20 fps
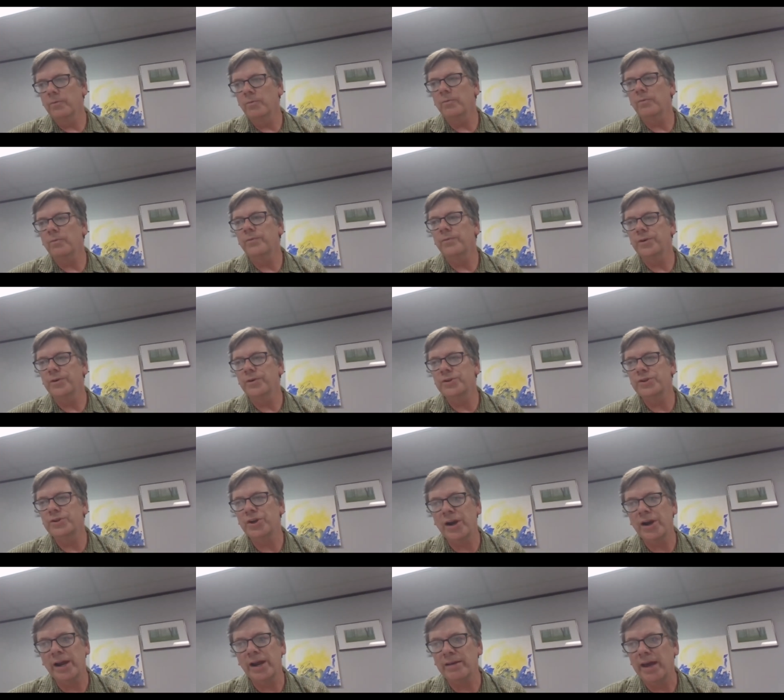for sure
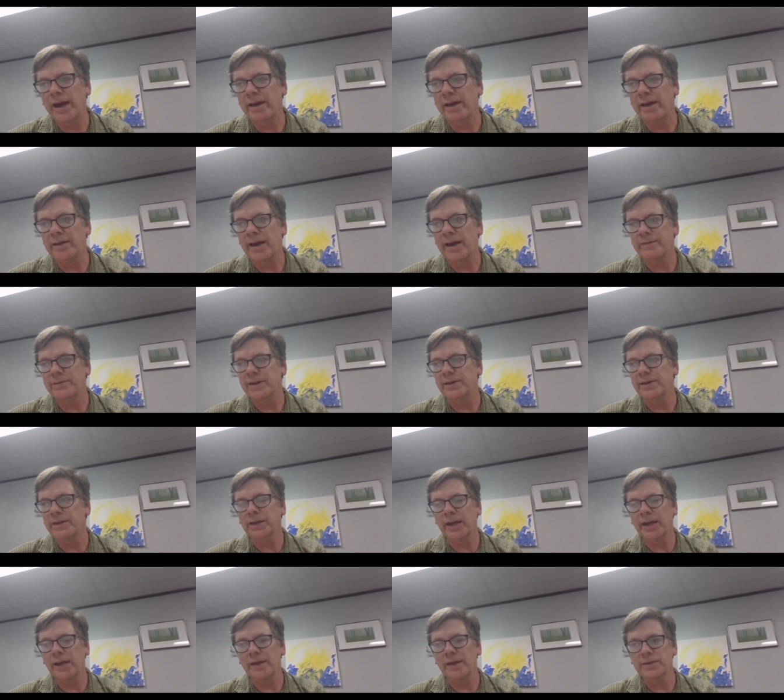I, I I've definitely
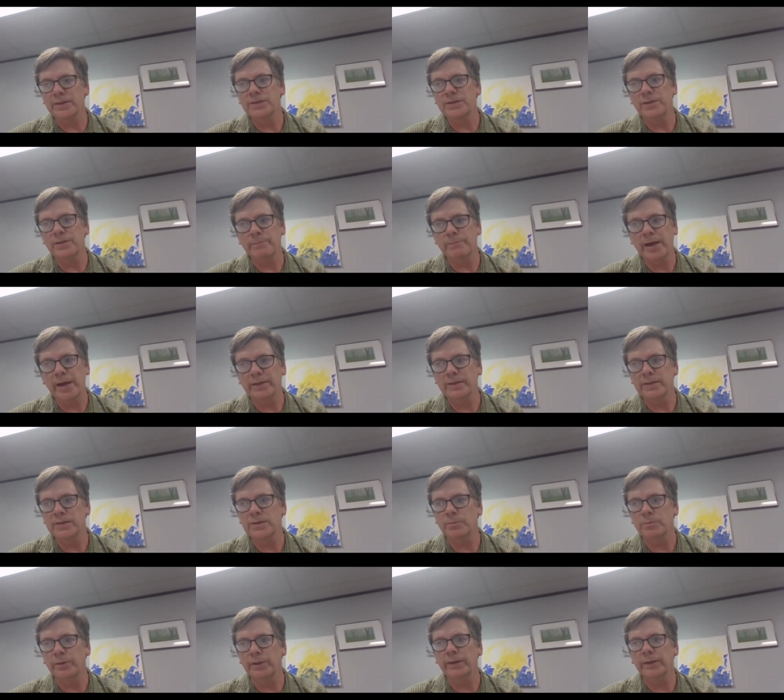gotten this feedback
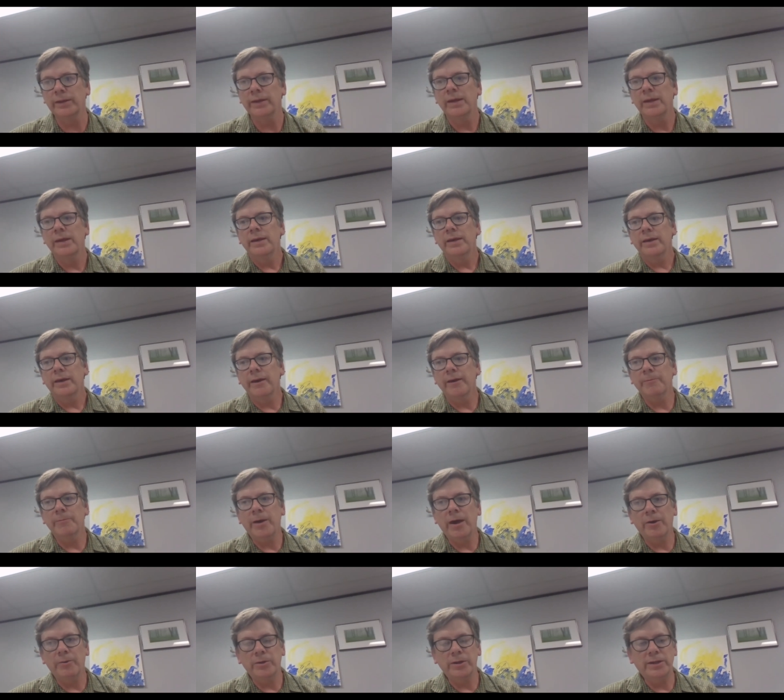this week
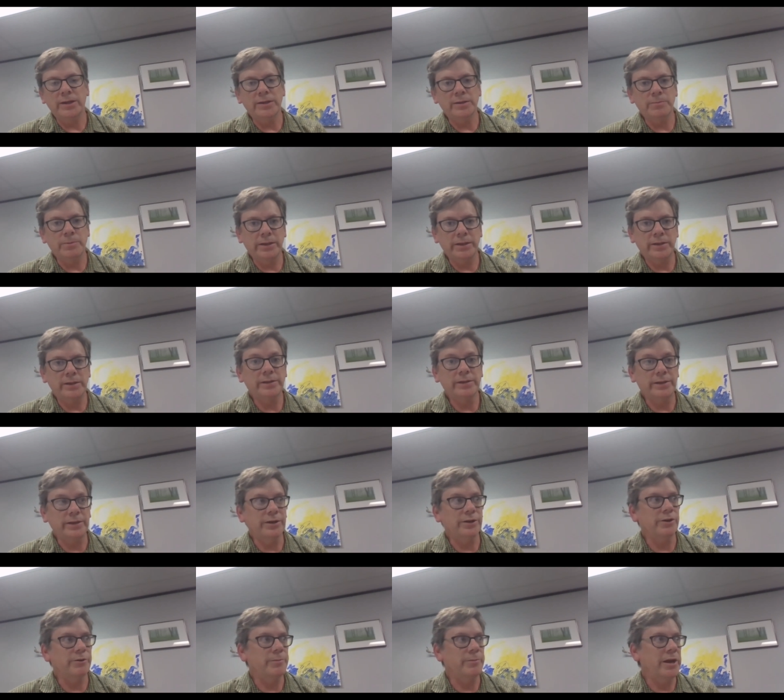about we need to be
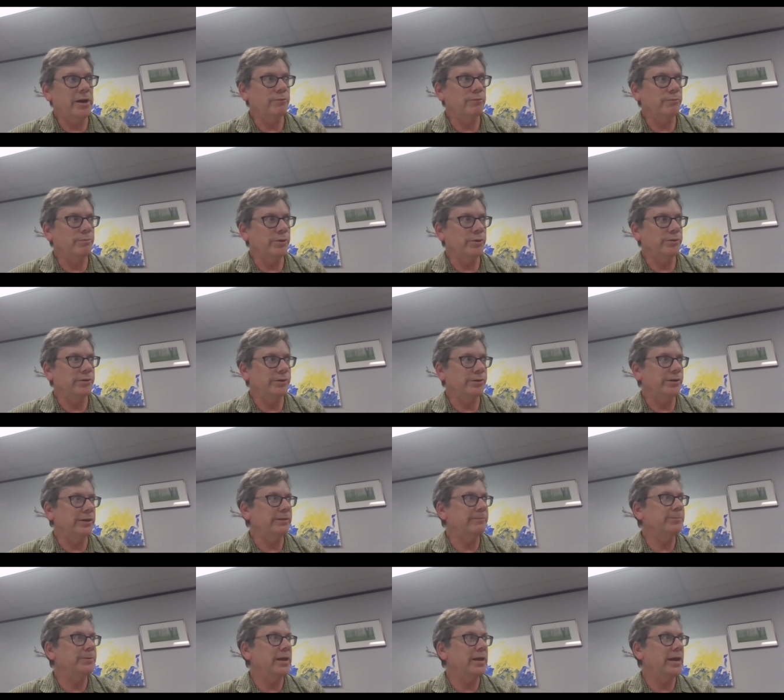clear about our remote
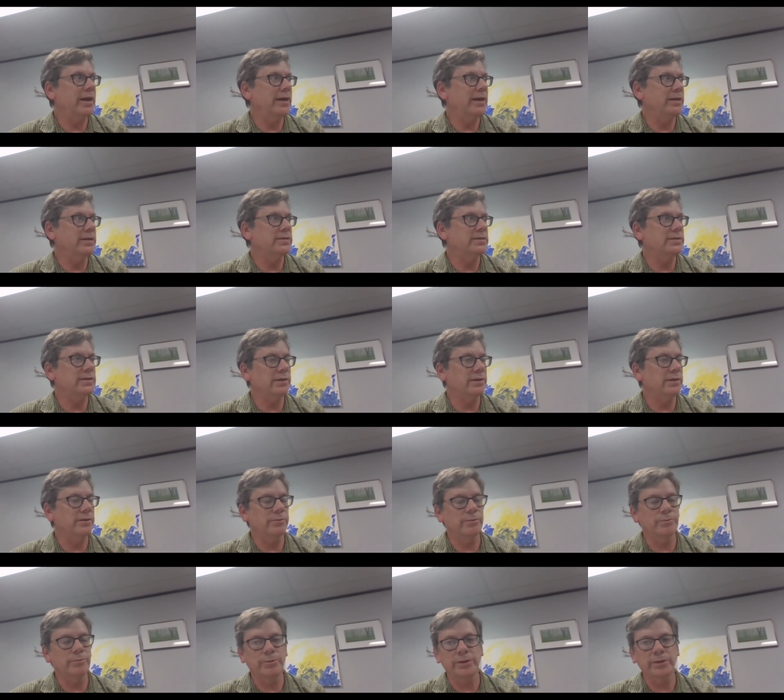learning plan and so
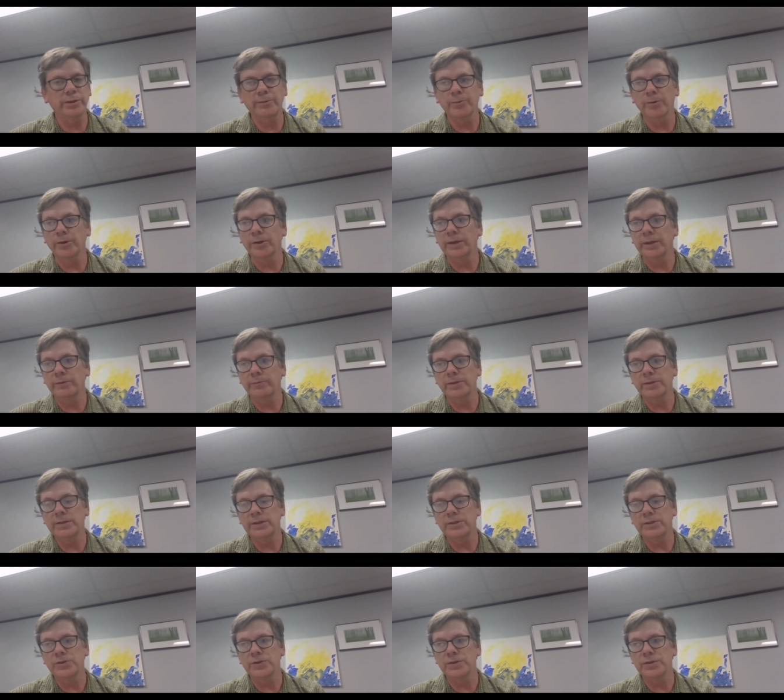we're really working with
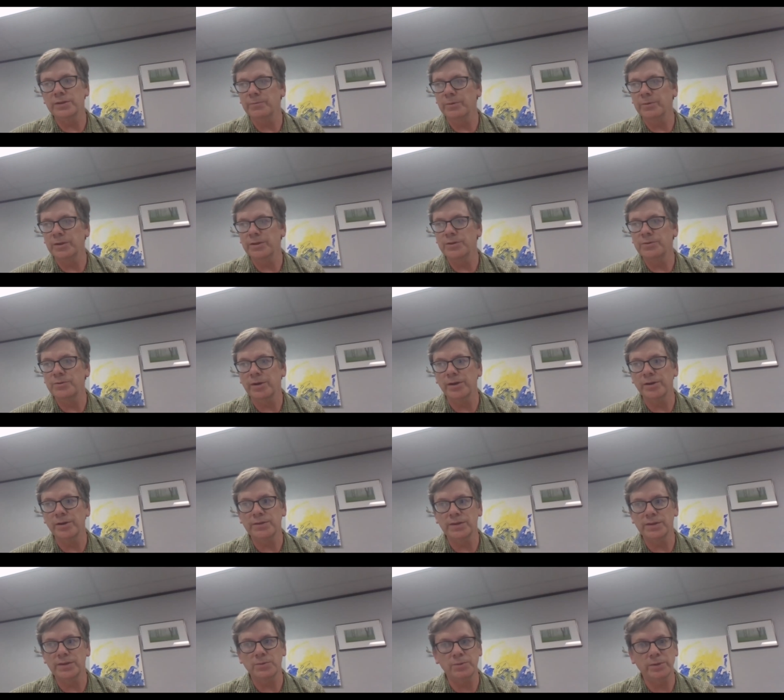teachers administrators
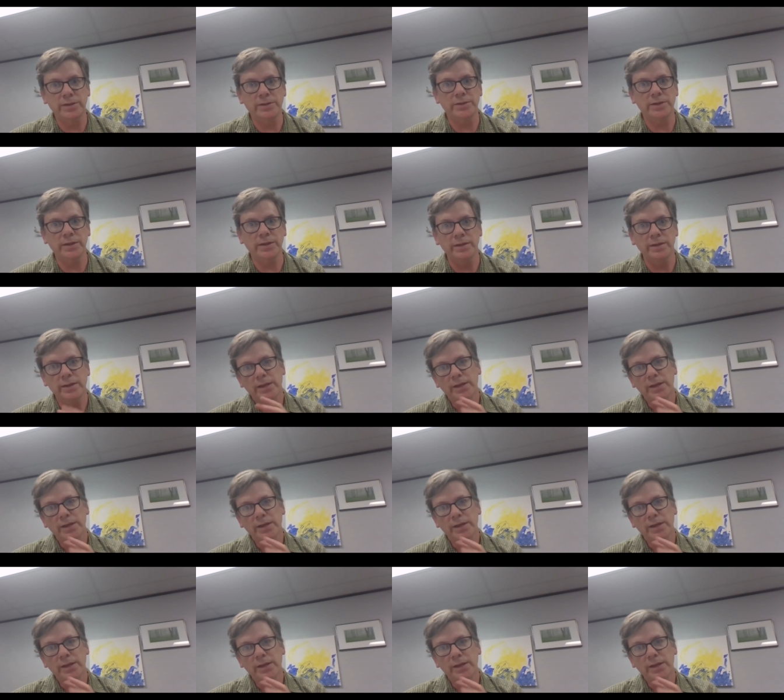this week to